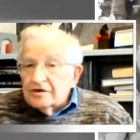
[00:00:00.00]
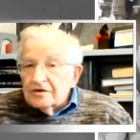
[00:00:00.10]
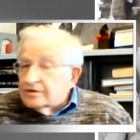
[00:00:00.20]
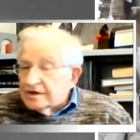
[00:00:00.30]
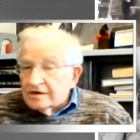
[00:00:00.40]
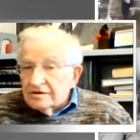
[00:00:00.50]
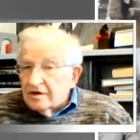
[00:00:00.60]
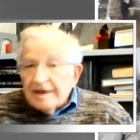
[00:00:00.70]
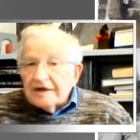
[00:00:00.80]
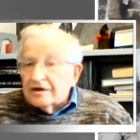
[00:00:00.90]
do so no
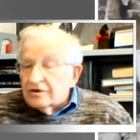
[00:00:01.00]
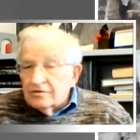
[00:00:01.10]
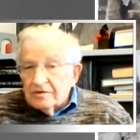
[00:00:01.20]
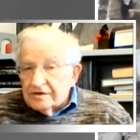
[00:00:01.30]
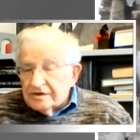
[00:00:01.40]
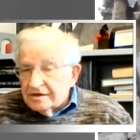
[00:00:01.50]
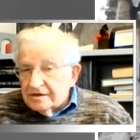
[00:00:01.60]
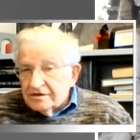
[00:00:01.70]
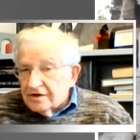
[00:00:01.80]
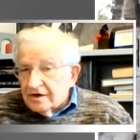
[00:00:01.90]
matter who was in
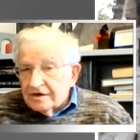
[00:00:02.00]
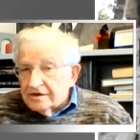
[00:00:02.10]
charge